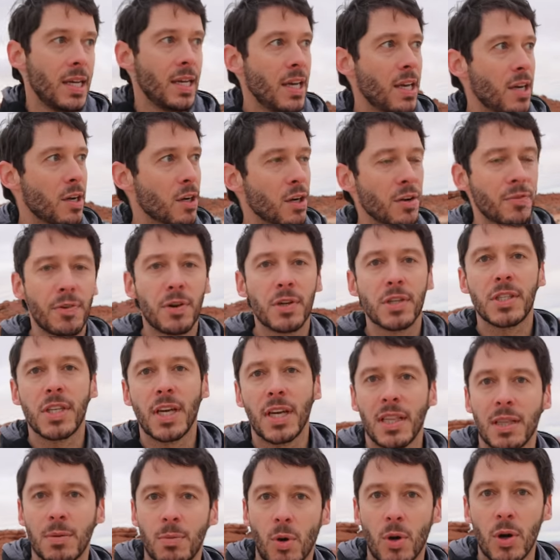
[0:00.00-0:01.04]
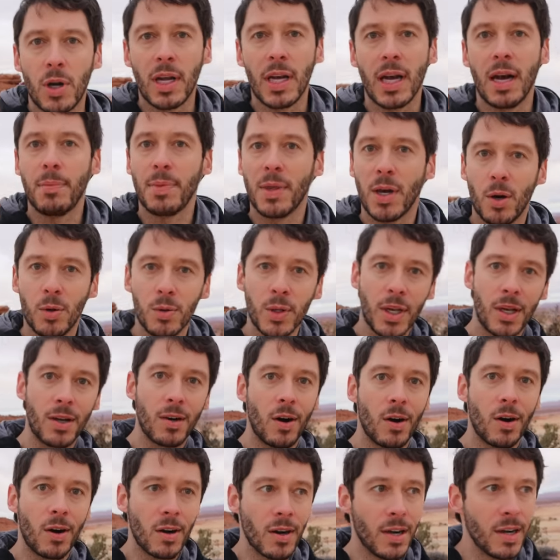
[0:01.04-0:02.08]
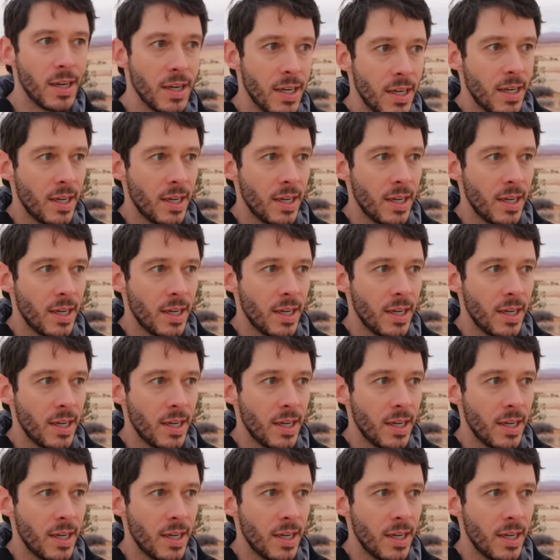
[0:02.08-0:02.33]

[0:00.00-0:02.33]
here first thing in the morning. I'm the only car